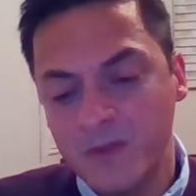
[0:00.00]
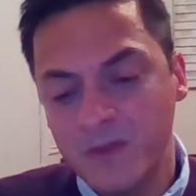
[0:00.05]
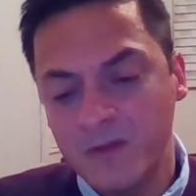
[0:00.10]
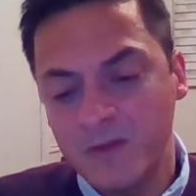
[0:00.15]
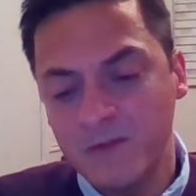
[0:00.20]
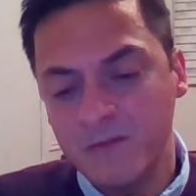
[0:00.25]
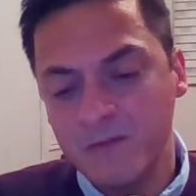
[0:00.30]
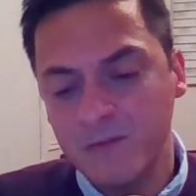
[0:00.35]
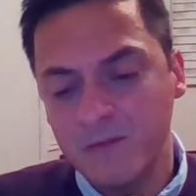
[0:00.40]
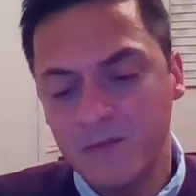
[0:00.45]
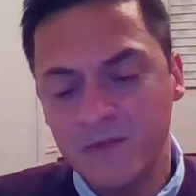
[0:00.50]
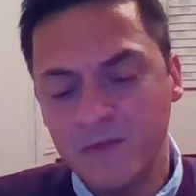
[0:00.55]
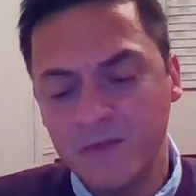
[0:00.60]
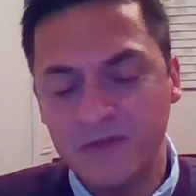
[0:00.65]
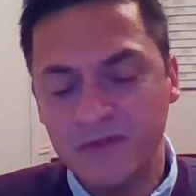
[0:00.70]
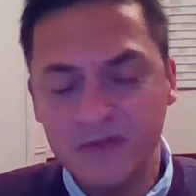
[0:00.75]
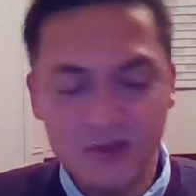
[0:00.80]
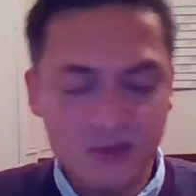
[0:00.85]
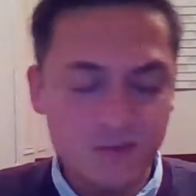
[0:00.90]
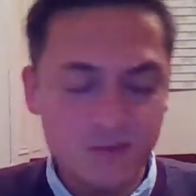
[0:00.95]
the
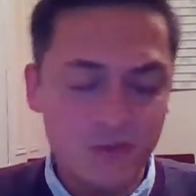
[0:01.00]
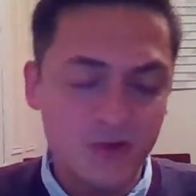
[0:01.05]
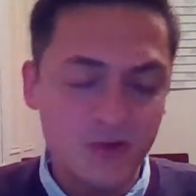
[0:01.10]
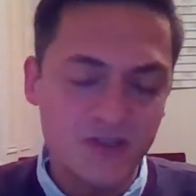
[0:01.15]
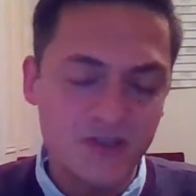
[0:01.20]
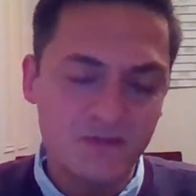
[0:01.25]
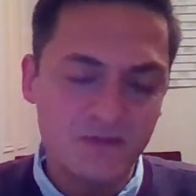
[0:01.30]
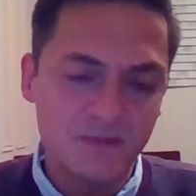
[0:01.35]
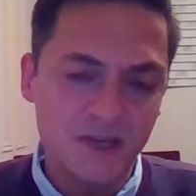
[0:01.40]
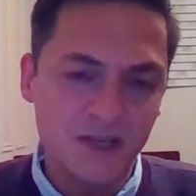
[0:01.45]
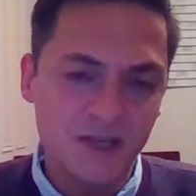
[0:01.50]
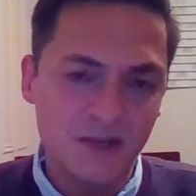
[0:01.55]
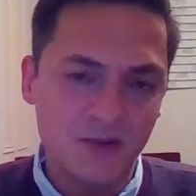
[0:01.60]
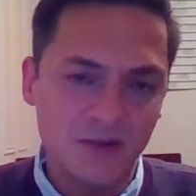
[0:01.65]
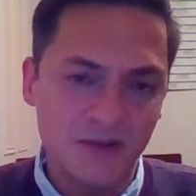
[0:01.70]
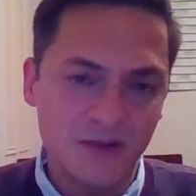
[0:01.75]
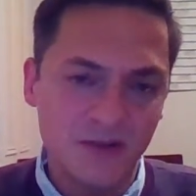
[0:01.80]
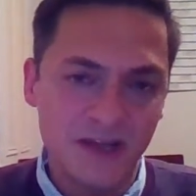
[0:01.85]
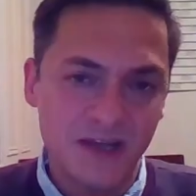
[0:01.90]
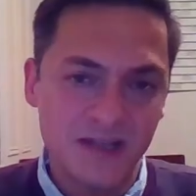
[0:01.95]
first point to make
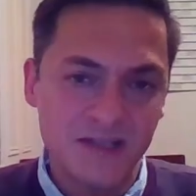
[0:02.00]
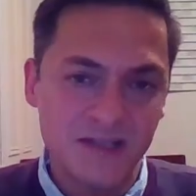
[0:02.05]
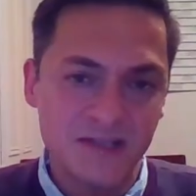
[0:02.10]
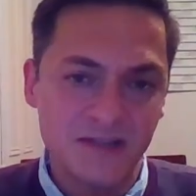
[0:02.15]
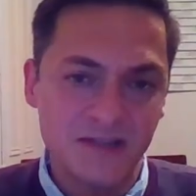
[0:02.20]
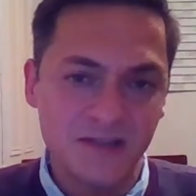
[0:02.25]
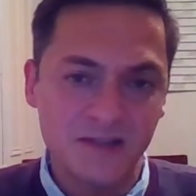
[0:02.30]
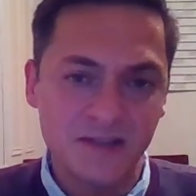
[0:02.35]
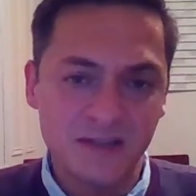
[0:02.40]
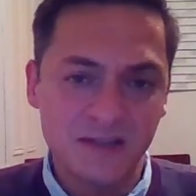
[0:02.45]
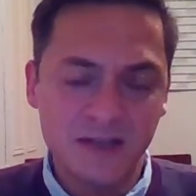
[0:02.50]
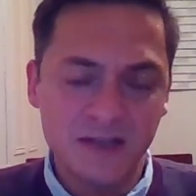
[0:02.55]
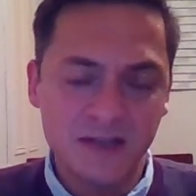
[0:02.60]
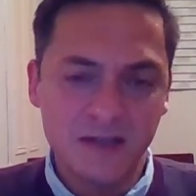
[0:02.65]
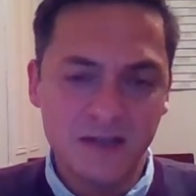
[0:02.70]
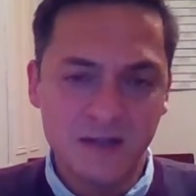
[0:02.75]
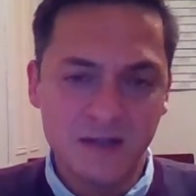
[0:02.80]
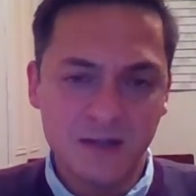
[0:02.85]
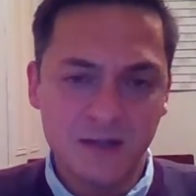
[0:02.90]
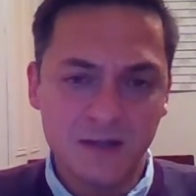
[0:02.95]
on that is that
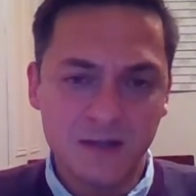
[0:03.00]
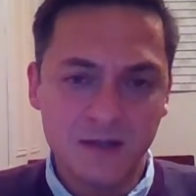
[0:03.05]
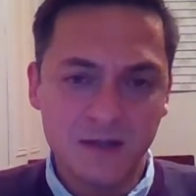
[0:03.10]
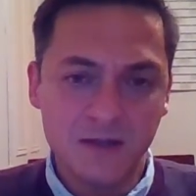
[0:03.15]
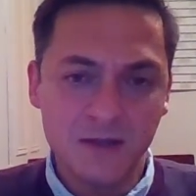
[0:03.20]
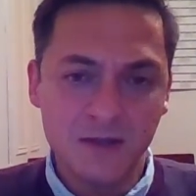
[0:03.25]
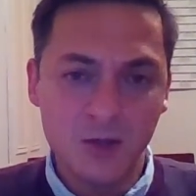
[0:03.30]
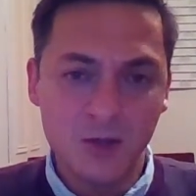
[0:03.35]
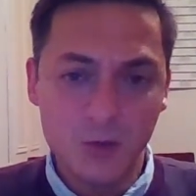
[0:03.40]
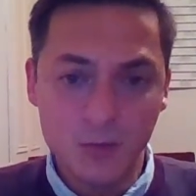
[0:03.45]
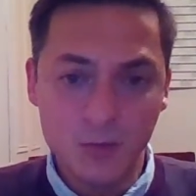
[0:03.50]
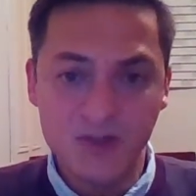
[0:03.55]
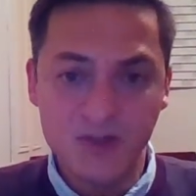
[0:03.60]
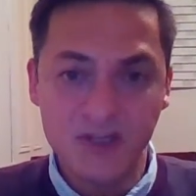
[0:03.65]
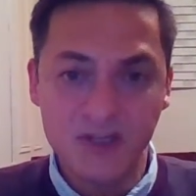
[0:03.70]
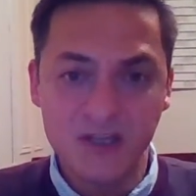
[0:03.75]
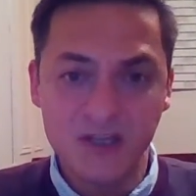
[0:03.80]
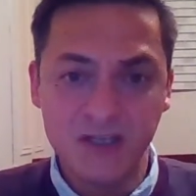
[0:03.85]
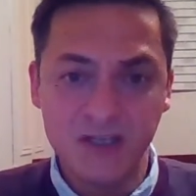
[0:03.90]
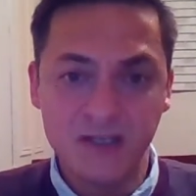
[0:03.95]

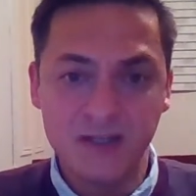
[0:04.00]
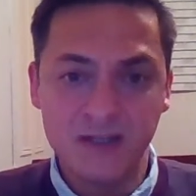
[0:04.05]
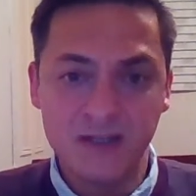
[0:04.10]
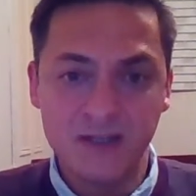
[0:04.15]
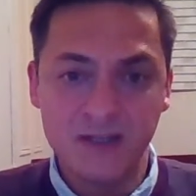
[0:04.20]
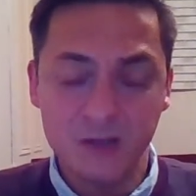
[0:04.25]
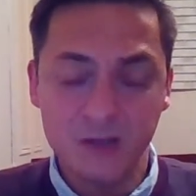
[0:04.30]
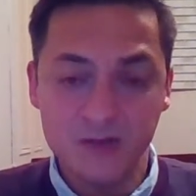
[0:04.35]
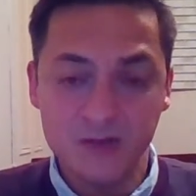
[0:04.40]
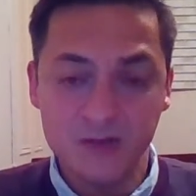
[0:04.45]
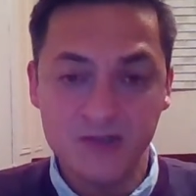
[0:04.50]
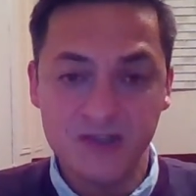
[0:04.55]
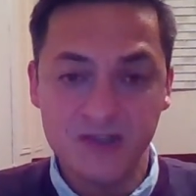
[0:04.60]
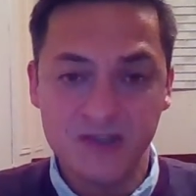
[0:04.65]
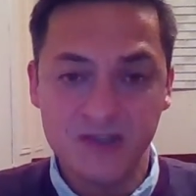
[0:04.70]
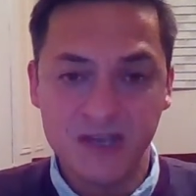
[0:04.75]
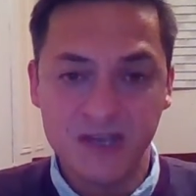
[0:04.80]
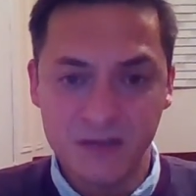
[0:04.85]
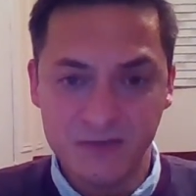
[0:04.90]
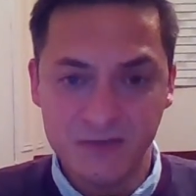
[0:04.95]
nobody
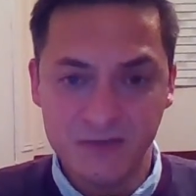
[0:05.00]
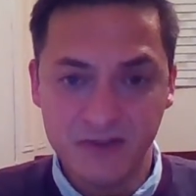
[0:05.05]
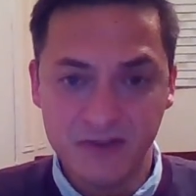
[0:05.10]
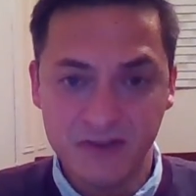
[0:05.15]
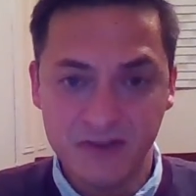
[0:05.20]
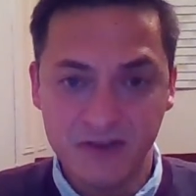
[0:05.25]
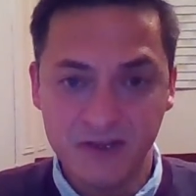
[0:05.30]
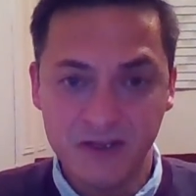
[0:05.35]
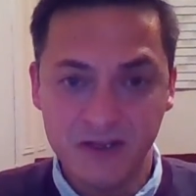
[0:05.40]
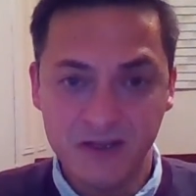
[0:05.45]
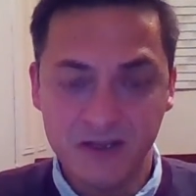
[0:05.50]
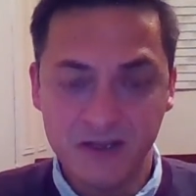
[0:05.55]
uses everything.